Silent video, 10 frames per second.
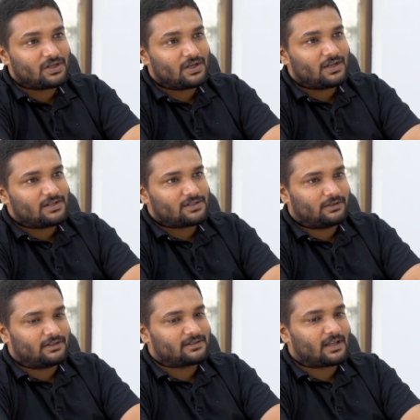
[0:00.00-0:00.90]
Wow.
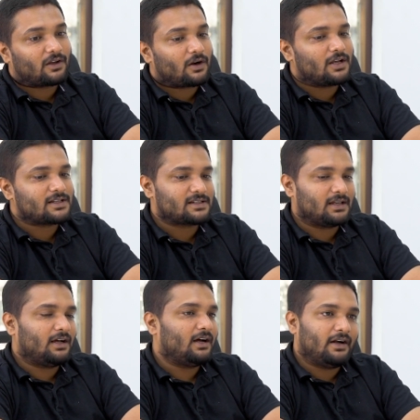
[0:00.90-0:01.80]
So this is across
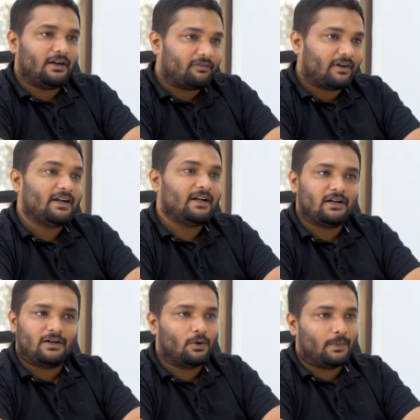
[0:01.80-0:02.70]
uh,
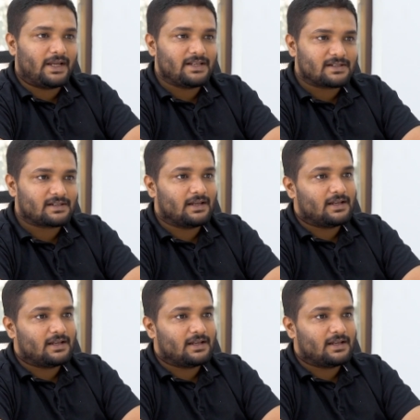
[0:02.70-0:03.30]
different domains.